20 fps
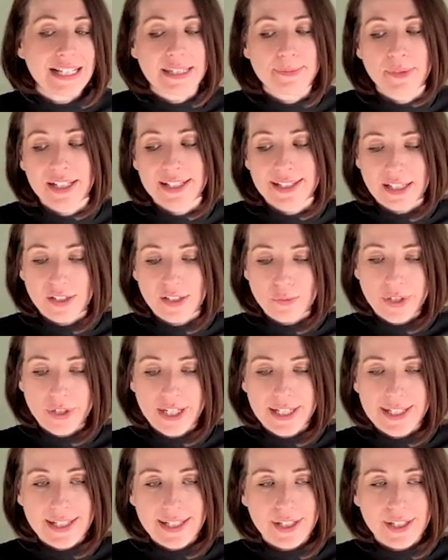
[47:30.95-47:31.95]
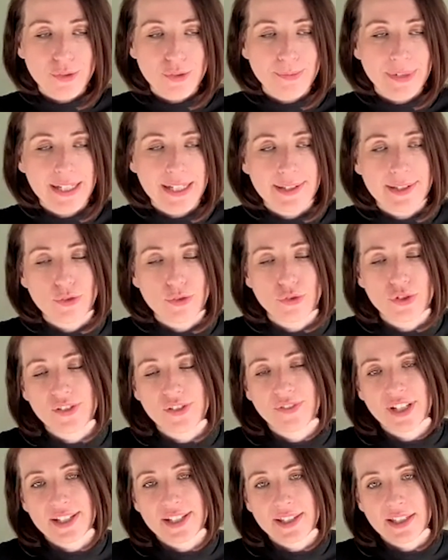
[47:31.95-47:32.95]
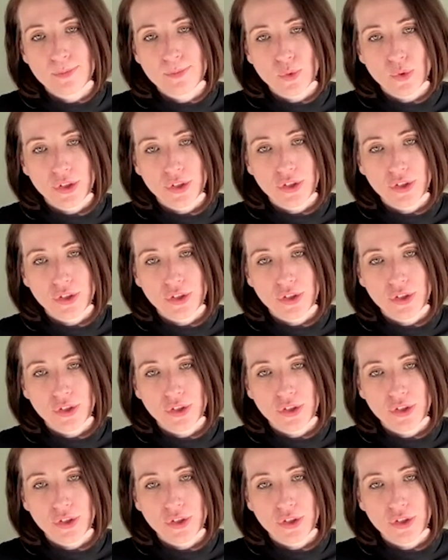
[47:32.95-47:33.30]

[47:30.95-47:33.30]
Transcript: corrected myself when I said humane slaughter versus